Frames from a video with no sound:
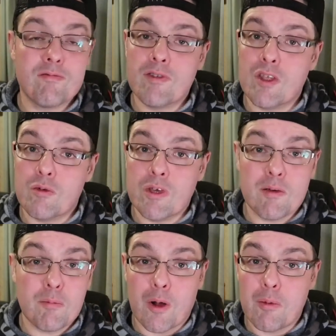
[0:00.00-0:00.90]
you know, you can
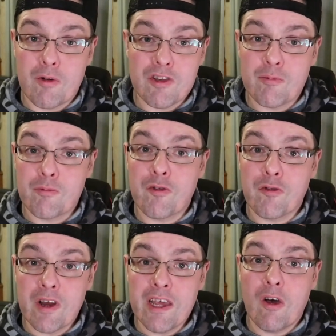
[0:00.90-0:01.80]
probably watch them for
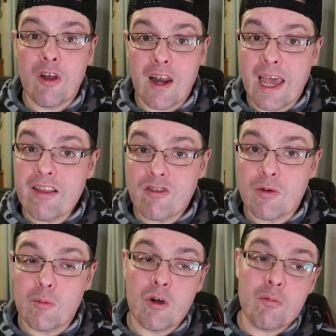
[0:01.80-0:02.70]
free online
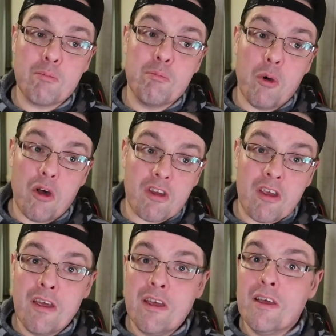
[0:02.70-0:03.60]
somewhere, but,
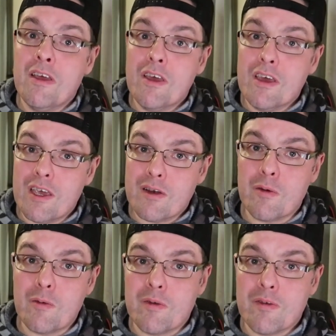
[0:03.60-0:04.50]
you know,